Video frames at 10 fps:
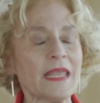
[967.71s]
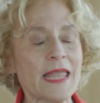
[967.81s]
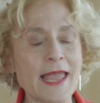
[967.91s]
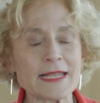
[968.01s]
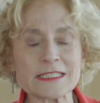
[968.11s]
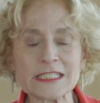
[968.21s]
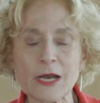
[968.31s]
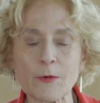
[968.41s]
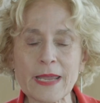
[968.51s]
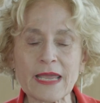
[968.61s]
And
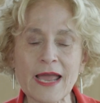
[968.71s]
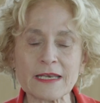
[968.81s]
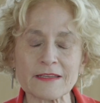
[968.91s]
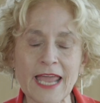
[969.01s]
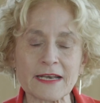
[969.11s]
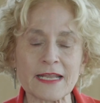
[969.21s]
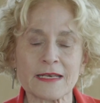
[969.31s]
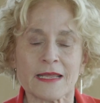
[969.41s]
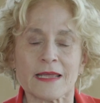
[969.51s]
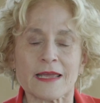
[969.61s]
so we kind of get
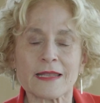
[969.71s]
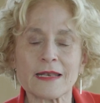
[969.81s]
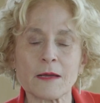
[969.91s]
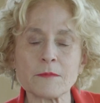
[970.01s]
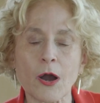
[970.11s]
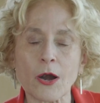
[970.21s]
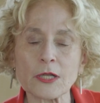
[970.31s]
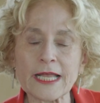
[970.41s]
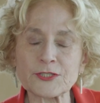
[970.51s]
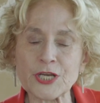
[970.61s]
a
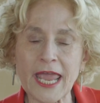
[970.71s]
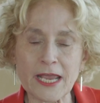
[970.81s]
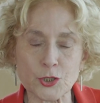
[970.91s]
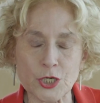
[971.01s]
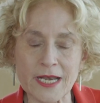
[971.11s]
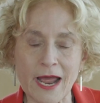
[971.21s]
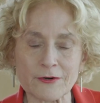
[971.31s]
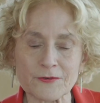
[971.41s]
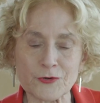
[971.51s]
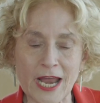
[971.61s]
moral education
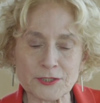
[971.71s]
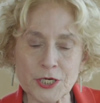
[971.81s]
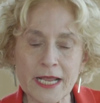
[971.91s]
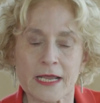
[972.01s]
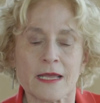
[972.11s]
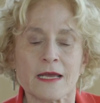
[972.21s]
out of tragedy.